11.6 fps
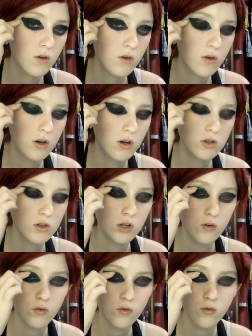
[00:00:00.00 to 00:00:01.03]
and just kind of
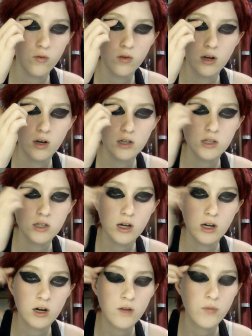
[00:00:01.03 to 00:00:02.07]
connects there.
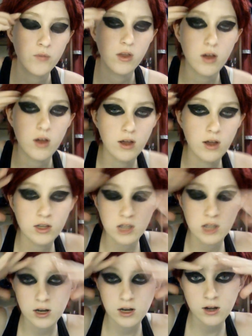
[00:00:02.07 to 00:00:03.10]
I
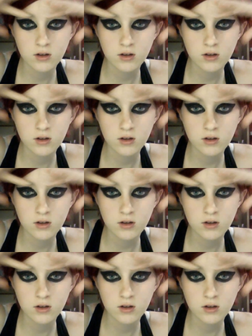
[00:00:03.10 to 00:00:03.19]
extended it